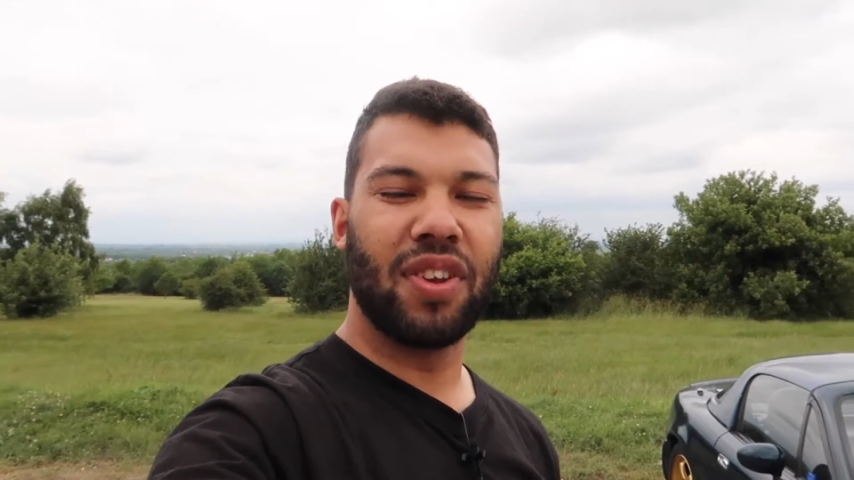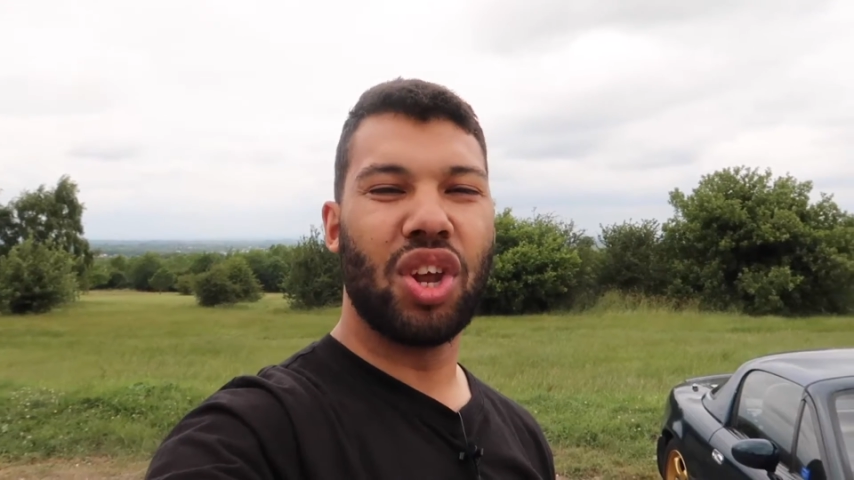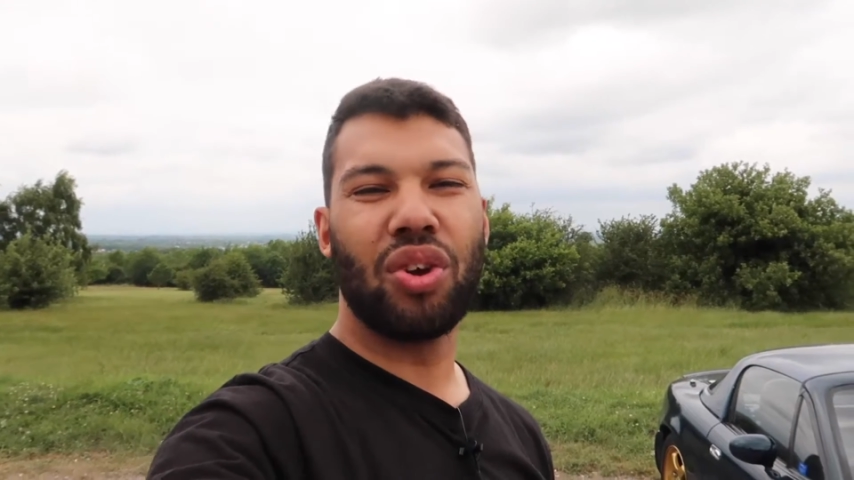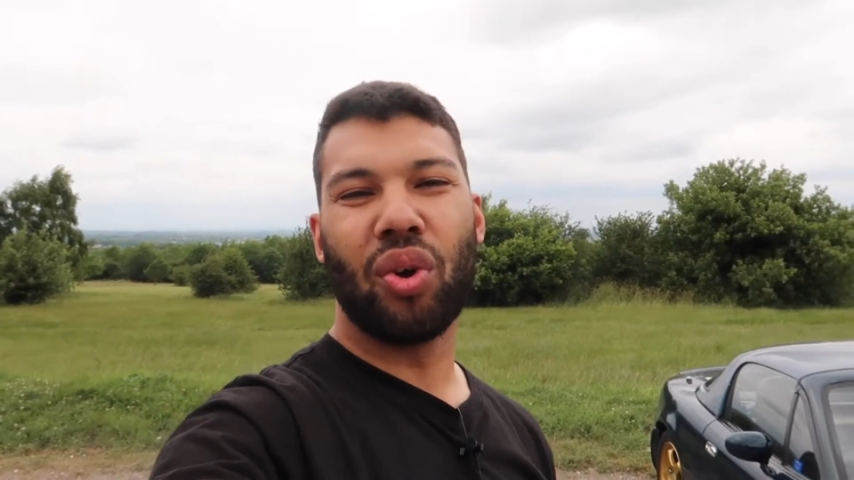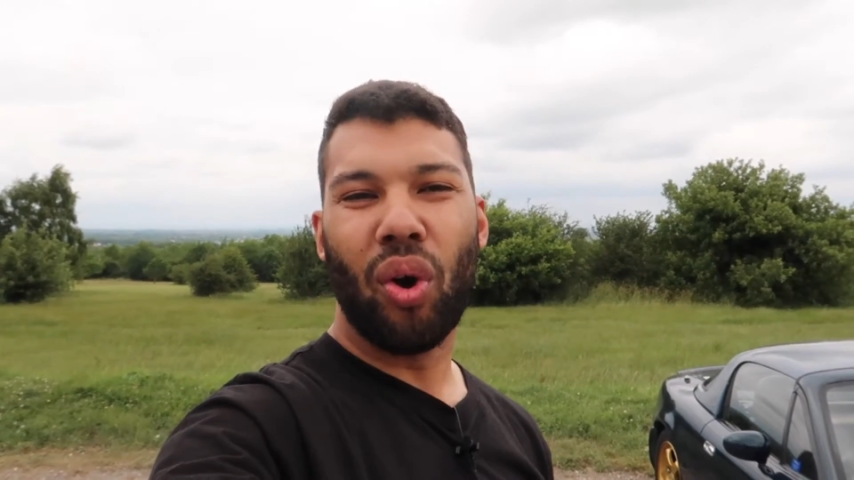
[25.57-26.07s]
for
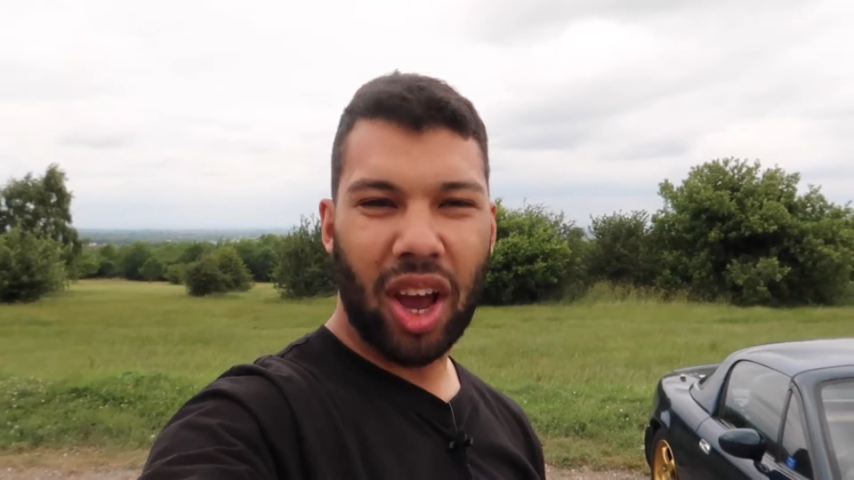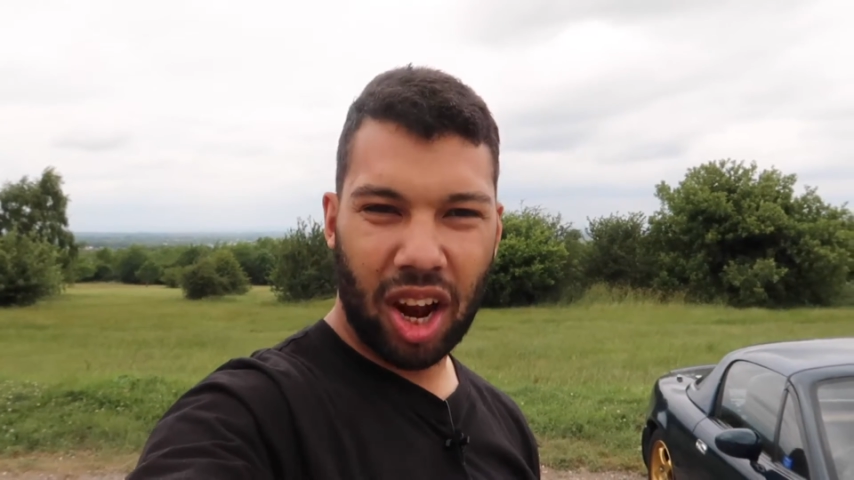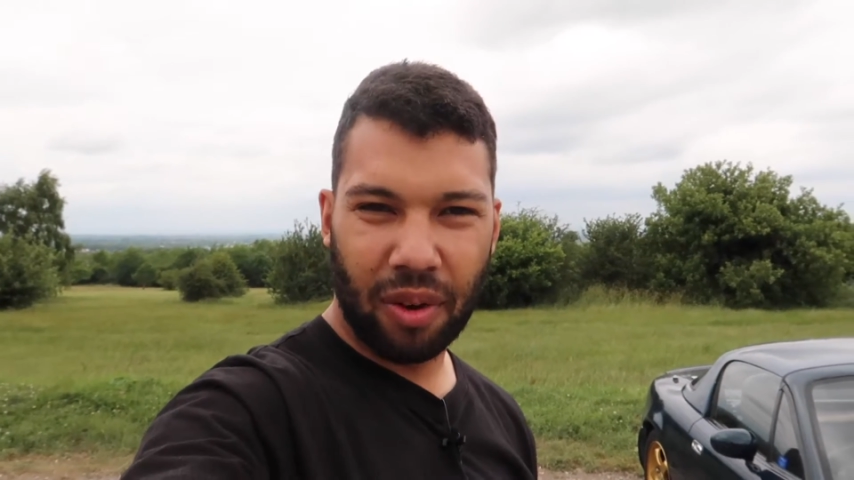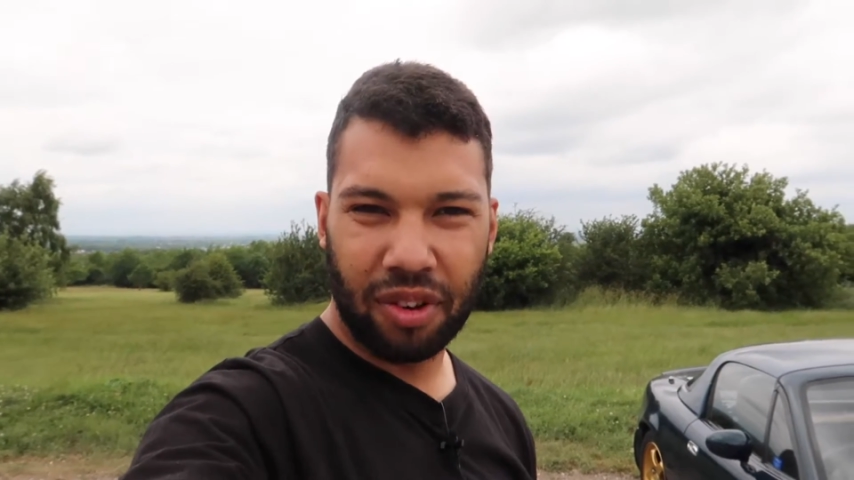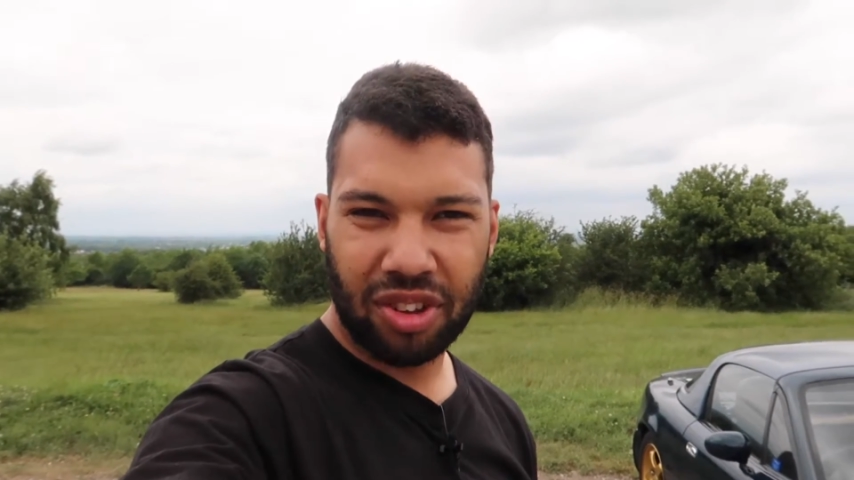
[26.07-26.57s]
new
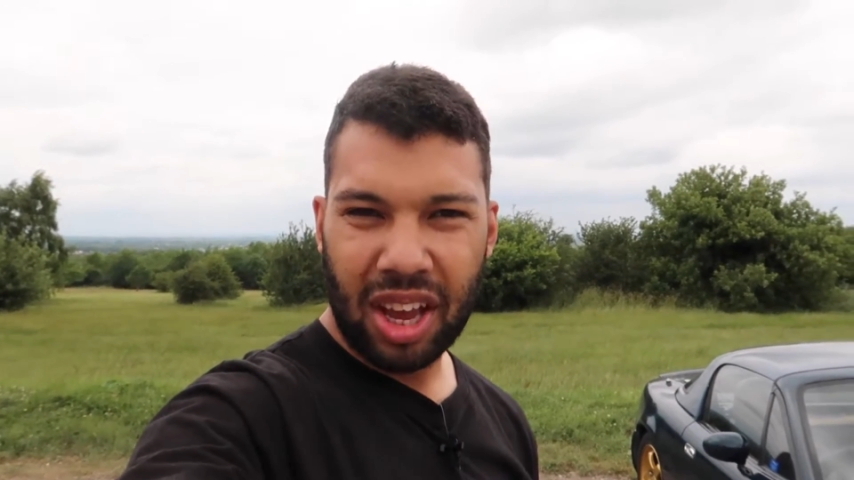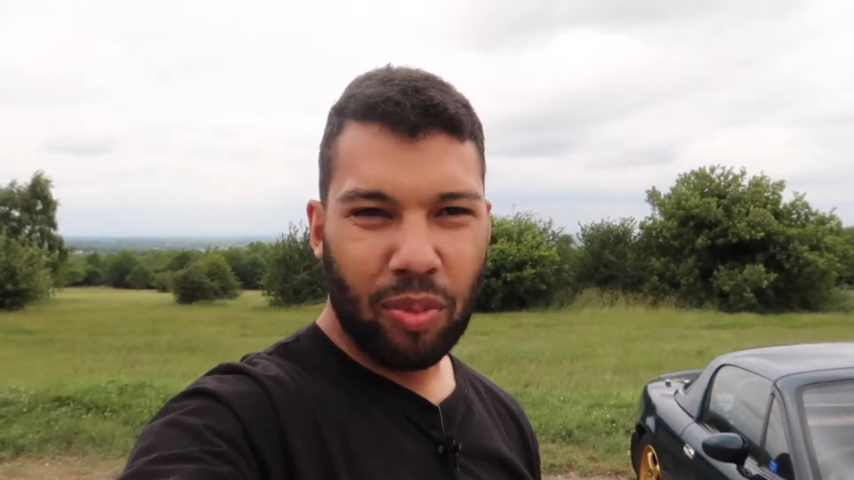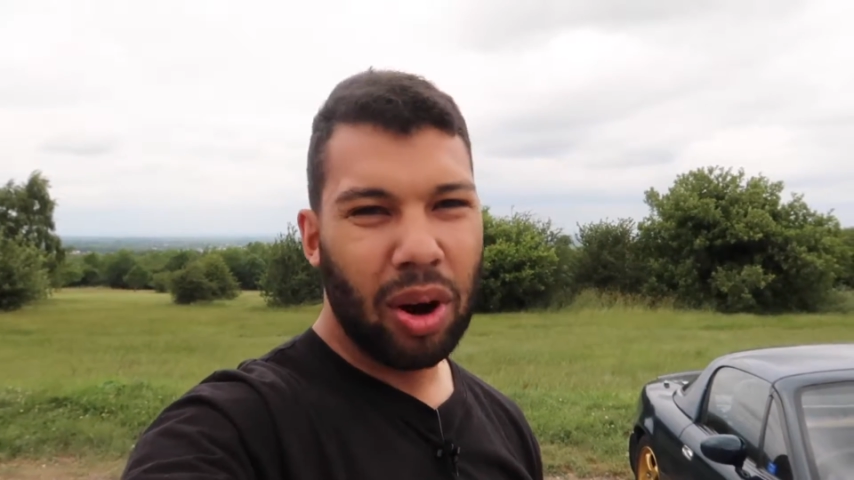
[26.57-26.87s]
coilovers.